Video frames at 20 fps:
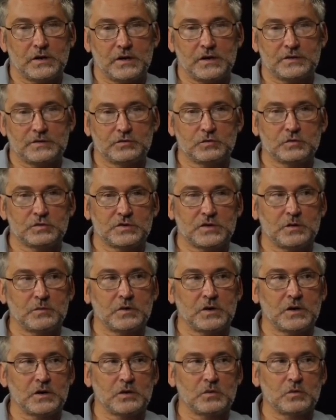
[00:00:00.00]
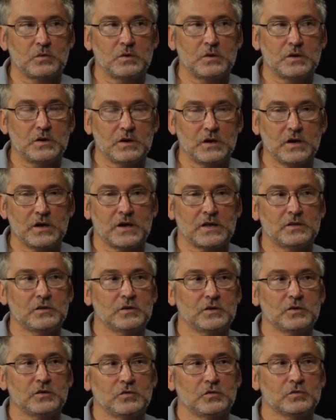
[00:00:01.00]
has to somehow get
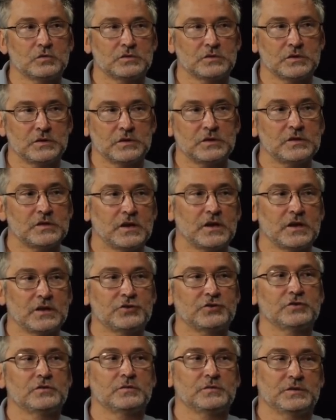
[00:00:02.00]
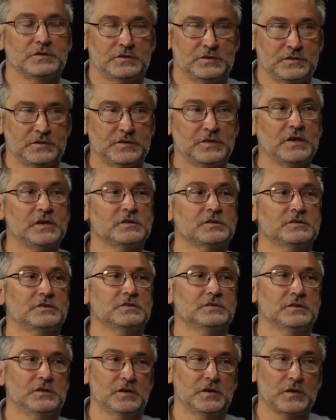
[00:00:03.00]
into the interaction with
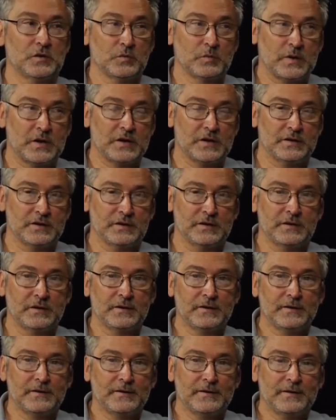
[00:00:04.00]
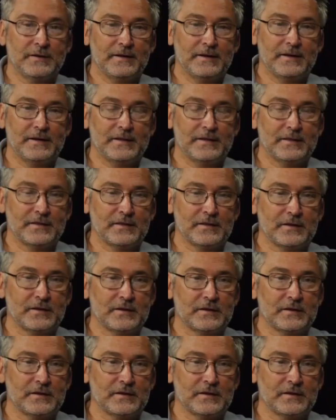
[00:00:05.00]
cells in our body, and